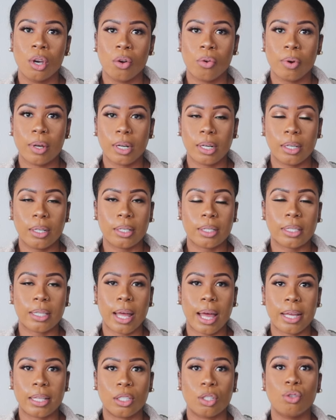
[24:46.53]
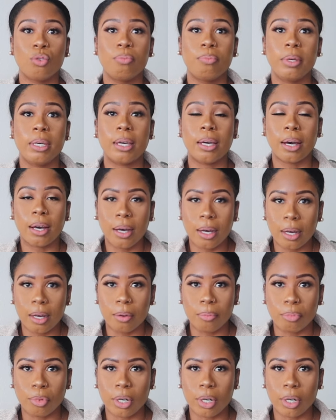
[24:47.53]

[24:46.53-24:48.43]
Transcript: what it looks like to become,